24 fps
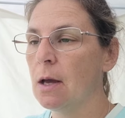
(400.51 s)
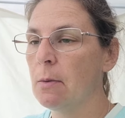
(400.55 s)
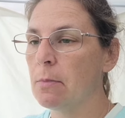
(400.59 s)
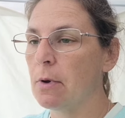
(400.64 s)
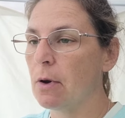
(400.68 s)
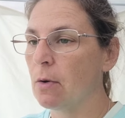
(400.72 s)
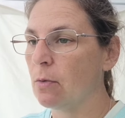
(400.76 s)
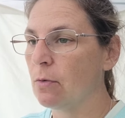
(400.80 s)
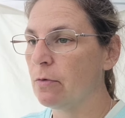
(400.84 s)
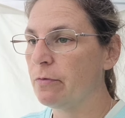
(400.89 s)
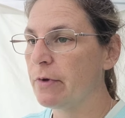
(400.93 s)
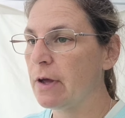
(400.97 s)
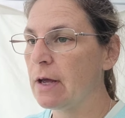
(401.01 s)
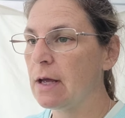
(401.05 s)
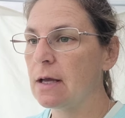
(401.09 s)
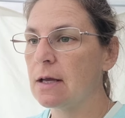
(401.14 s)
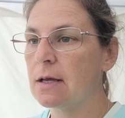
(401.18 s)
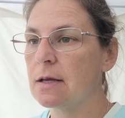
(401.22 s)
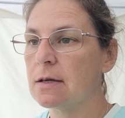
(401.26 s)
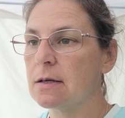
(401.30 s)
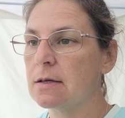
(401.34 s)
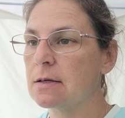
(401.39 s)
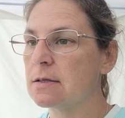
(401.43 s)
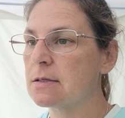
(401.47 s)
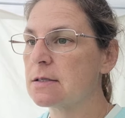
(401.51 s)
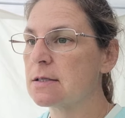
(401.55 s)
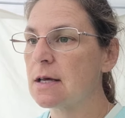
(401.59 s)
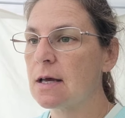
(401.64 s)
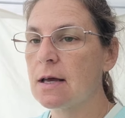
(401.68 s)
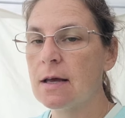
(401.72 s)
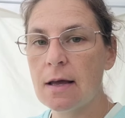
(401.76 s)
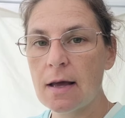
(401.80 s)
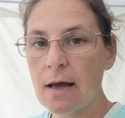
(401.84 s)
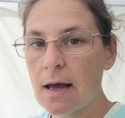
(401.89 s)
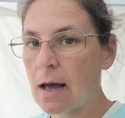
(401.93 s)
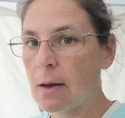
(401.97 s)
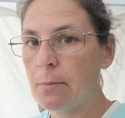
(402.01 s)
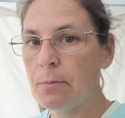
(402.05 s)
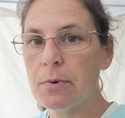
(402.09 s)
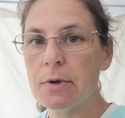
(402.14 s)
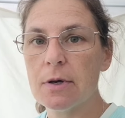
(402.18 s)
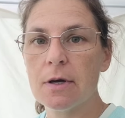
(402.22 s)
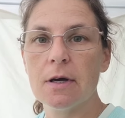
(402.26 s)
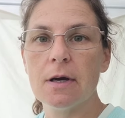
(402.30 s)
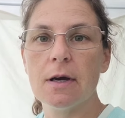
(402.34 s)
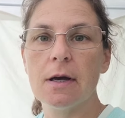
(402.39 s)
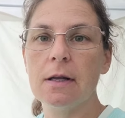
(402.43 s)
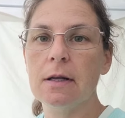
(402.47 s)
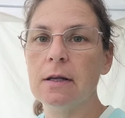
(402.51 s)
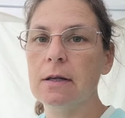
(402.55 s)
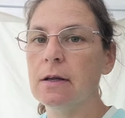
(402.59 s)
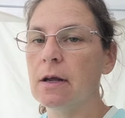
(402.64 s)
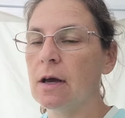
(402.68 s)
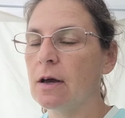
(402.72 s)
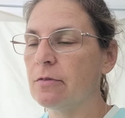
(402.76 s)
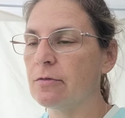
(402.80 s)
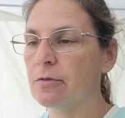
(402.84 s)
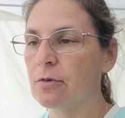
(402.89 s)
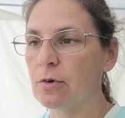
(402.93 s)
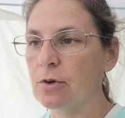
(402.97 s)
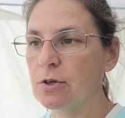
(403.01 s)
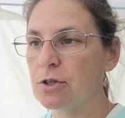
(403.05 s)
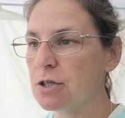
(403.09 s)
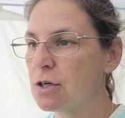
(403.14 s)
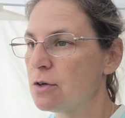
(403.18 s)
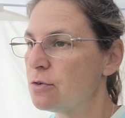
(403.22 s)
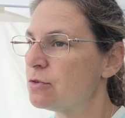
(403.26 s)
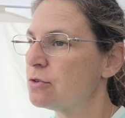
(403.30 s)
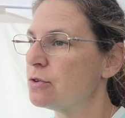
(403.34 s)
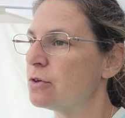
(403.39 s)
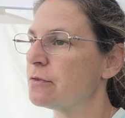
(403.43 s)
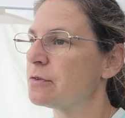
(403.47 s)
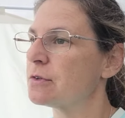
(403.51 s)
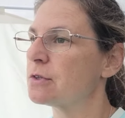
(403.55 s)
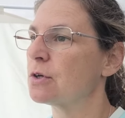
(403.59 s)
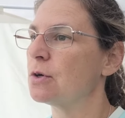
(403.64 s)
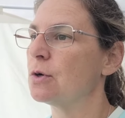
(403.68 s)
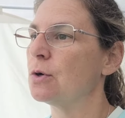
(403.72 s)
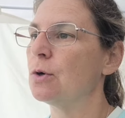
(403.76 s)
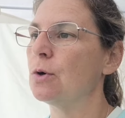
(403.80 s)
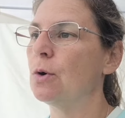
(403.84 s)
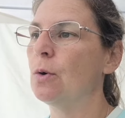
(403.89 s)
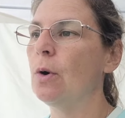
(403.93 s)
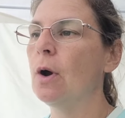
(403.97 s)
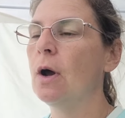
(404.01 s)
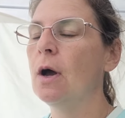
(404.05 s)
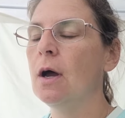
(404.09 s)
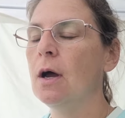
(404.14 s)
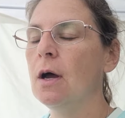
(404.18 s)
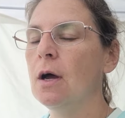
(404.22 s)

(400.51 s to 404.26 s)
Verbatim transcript: but things happen. I've got children off school.